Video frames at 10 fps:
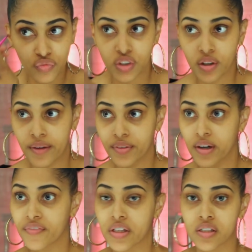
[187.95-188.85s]
So after I
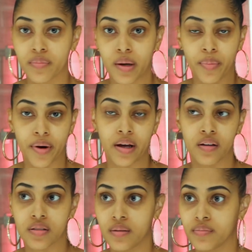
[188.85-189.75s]
finish my
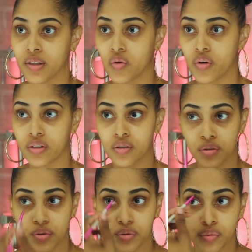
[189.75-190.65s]
brows, I'm going
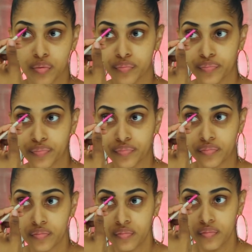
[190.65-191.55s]
to
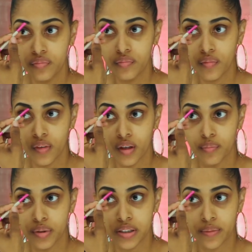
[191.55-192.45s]

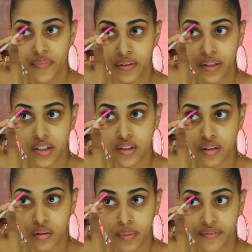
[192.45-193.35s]
put some
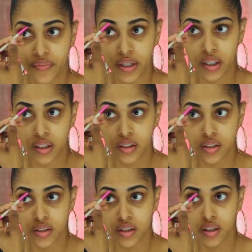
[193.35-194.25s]
foundation on my
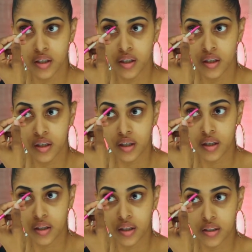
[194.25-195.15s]
face
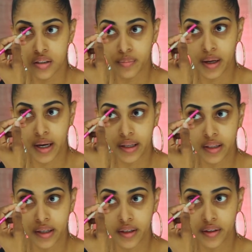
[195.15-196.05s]
and then some
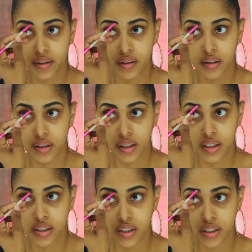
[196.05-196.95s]
highlighter and
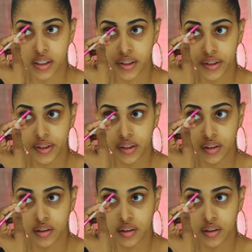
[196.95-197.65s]
concealer.